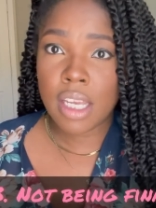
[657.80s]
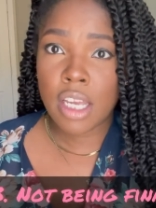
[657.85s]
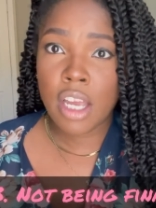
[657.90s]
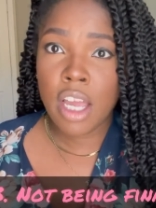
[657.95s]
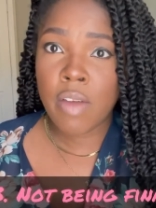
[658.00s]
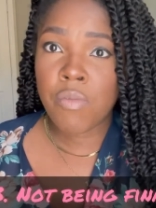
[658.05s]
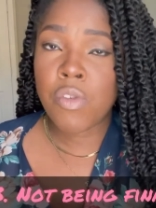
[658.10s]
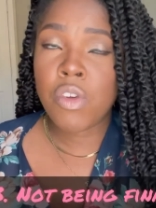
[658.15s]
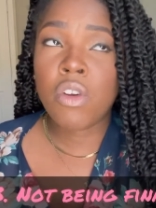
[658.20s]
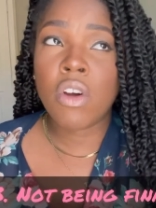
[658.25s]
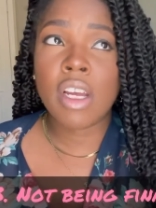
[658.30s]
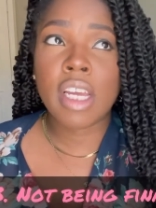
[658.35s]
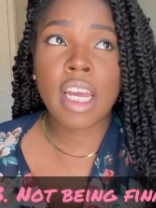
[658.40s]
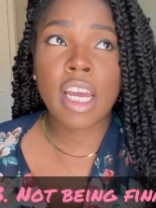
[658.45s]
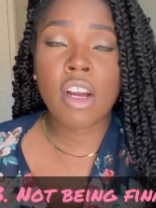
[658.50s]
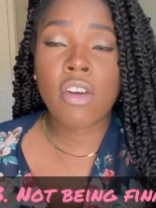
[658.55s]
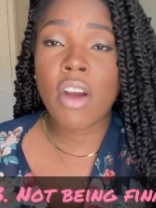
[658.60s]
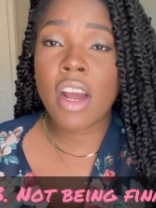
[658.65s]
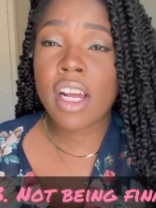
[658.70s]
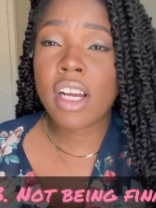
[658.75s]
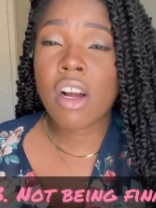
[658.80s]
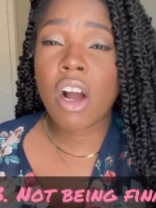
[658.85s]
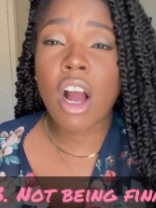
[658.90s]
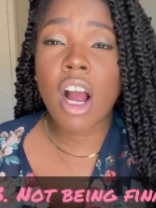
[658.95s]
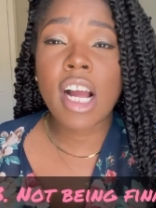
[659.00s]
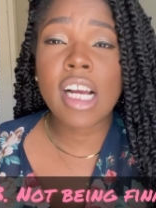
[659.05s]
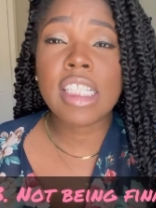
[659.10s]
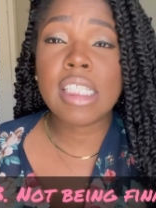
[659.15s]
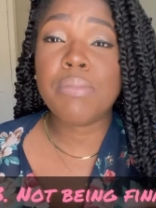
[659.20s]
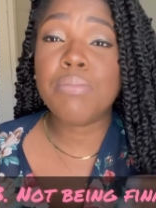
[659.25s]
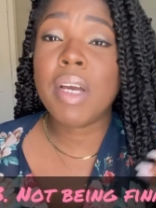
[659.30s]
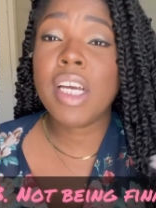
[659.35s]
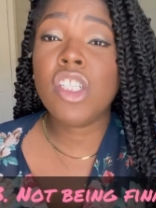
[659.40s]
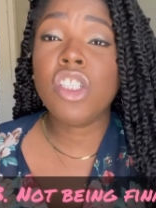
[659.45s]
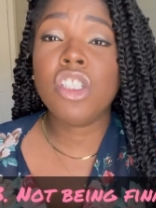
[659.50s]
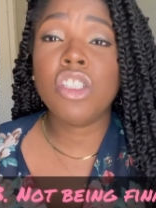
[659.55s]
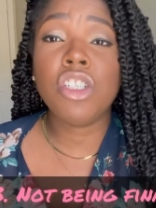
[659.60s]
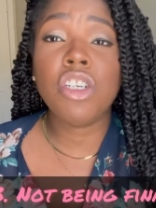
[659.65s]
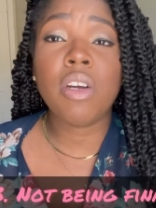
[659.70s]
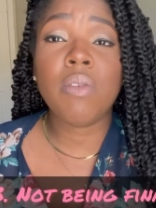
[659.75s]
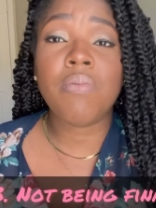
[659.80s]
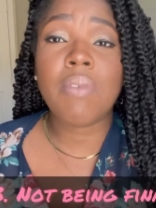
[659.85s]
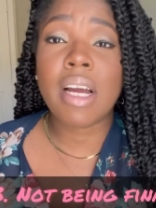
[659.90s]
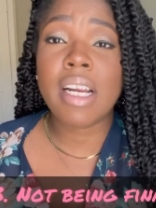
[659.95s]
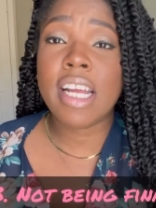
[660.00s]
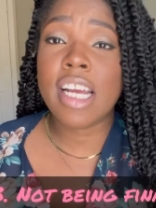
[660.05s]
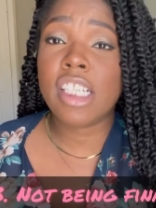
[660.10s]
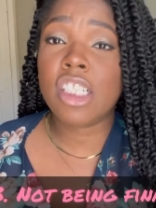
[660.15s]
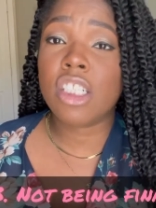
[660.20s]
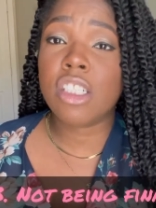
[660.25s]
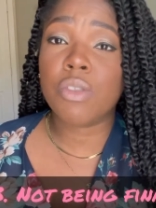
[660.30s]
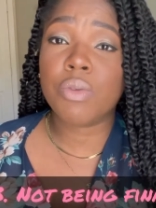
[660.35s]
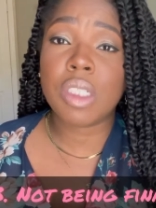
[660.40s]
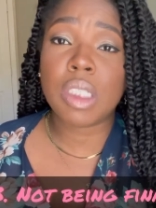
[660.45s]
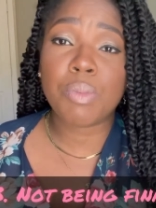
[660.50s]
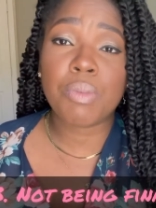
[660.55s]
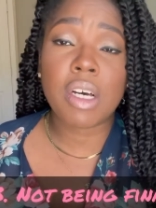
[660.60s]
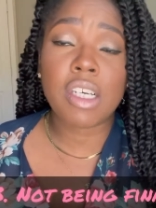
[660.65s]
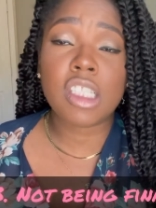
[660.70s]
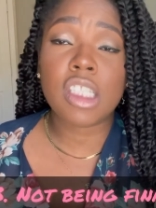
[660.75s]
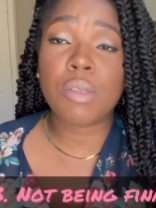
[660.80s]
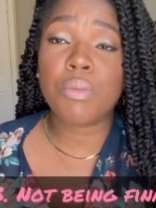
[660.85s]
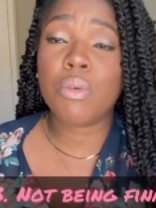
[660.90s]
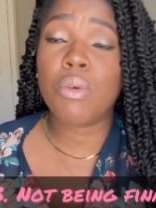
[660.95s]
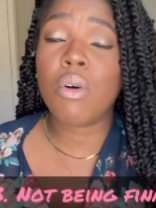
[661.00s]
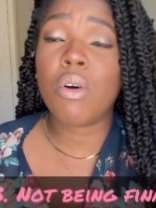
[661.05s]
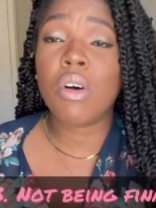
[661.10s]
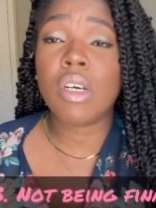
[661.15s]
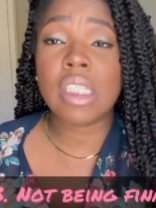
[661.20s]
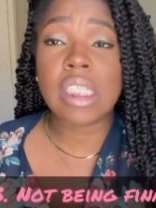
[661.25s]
if you're going to get credit cards, make sure you're financially responsible on